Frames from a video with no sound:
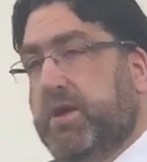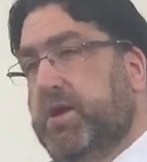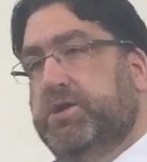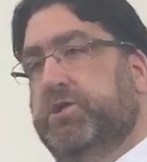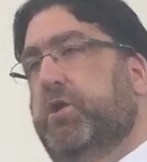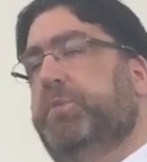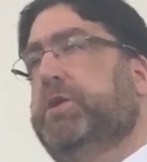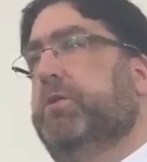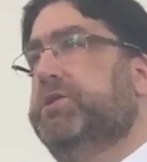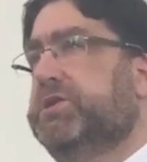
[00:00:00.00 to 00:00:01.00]
It's not
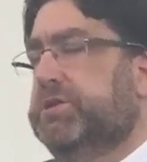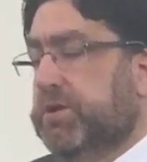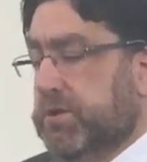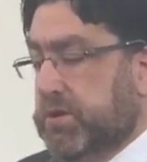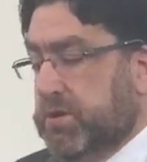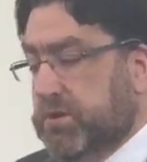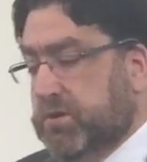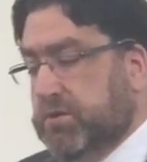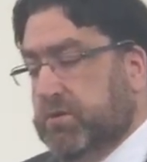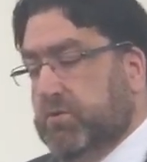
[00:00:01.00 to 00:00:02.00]
because
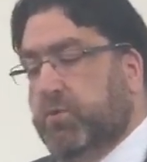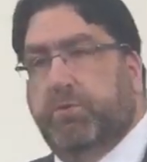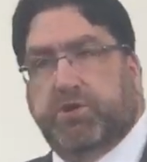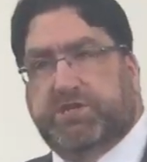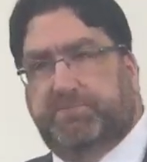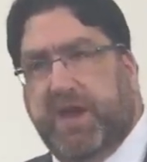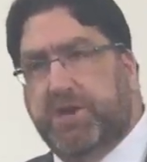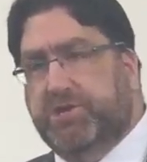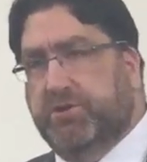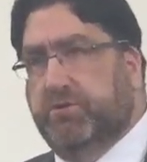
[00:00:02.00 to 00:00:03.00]
we were
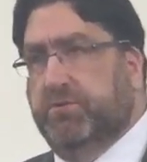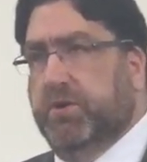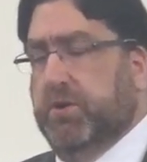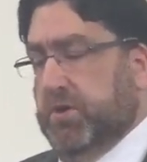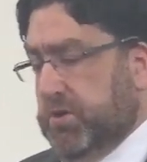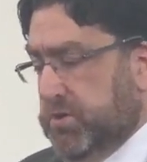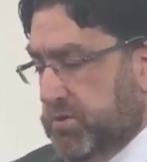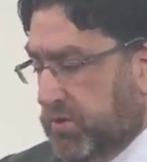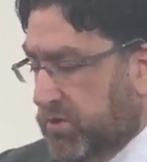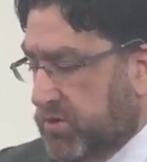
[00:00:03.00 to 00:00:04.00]
special
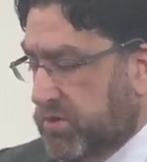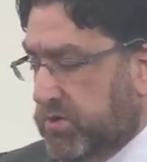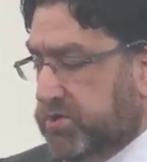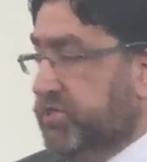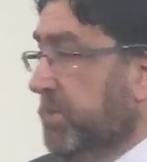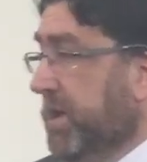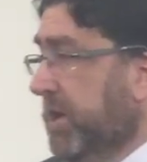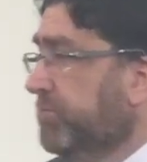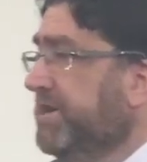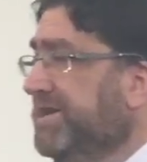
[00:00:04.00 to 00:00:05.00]
or
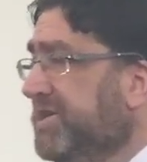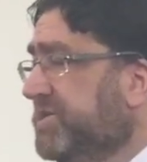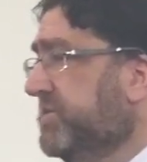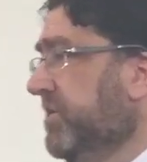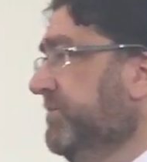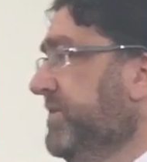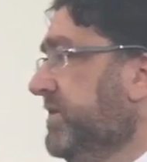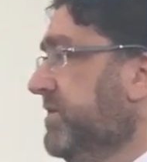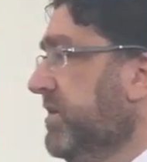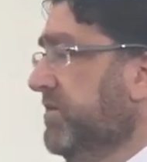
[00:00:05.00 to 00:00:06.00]
somehow we deserved
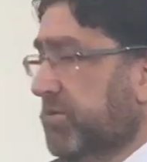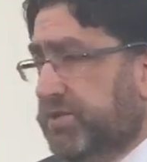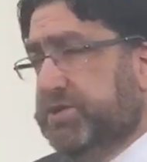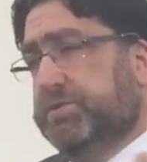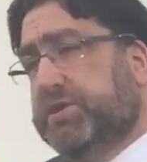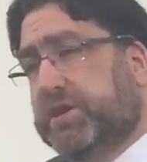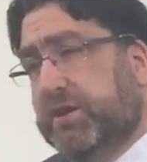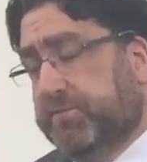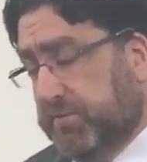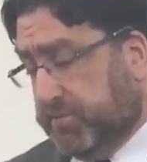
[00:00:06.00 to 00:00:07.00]
it. No, this was the
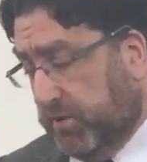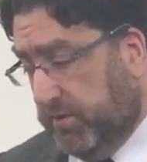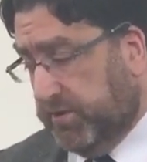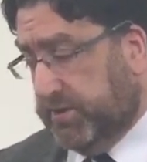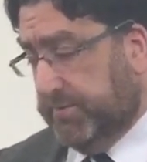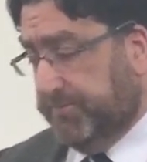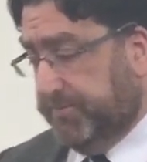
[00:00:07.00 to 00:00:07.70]
gift of God